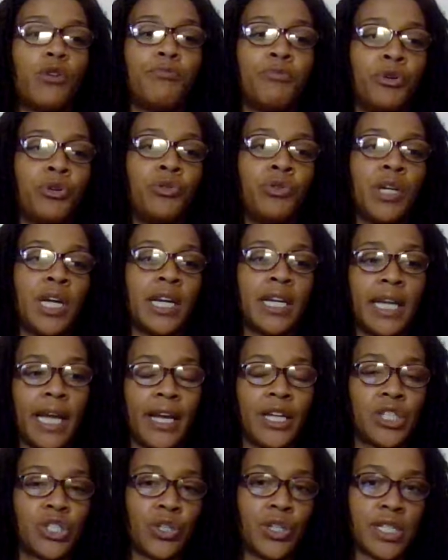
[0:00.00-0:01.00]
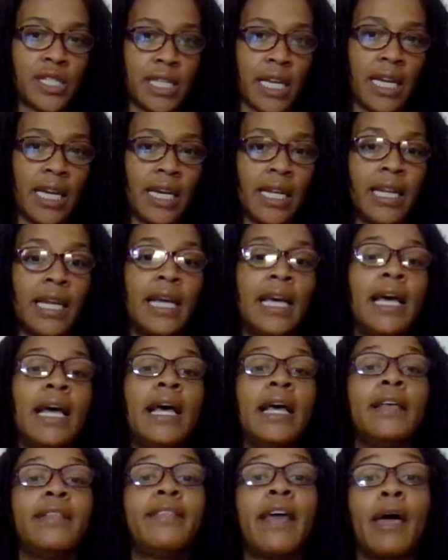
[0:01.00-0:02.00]
moon in Cancer is saying
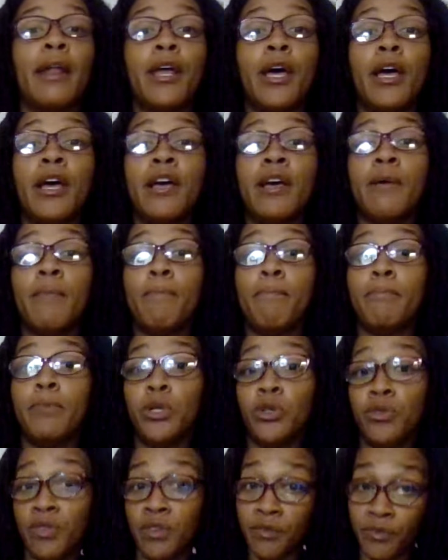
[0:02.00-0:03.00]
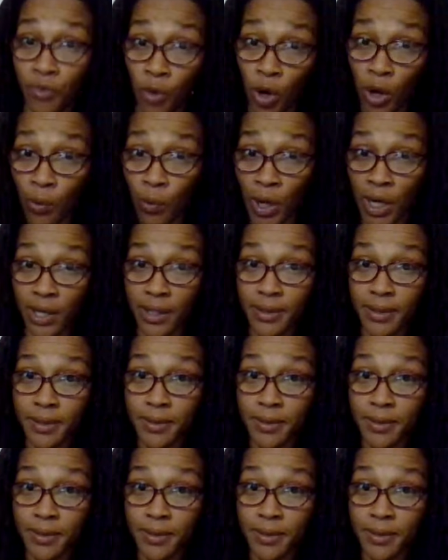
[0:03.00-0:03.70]
that moving forward,